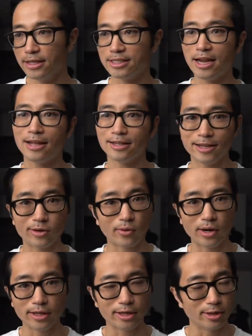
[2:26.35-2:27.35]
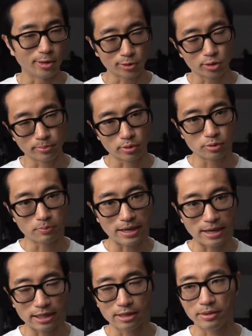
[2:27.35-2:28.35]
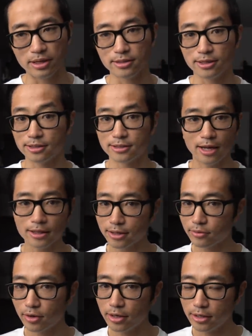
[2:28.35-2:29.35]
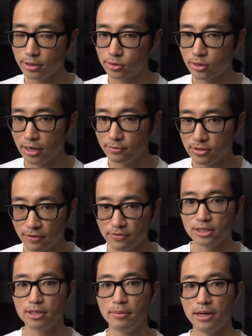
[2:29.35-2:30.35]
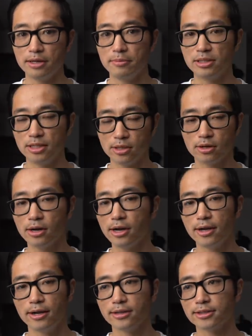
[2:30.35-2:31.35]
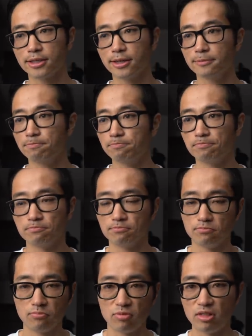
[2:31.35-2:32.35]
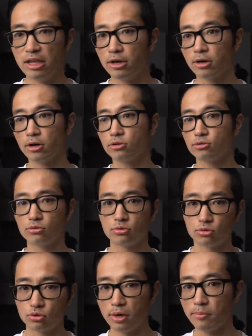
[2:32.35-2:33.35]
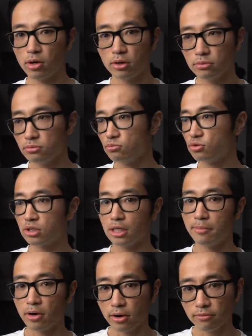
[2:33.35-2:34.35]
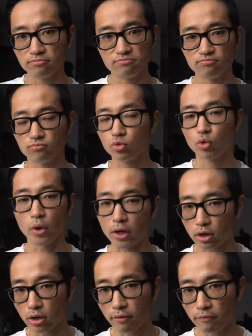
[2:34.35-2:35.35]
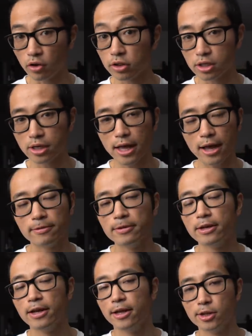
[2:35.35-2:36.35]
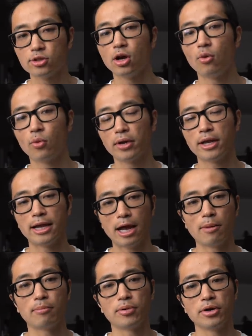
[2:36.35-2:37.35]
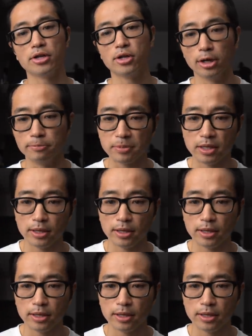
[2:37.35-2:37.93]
It's not like running in an Ultra Boost by any means, and it's not like running in the Triumph 17 by any means either. It's like a thinner, trimmer, slimmer, quicker version of that, and it's all working out pretty good.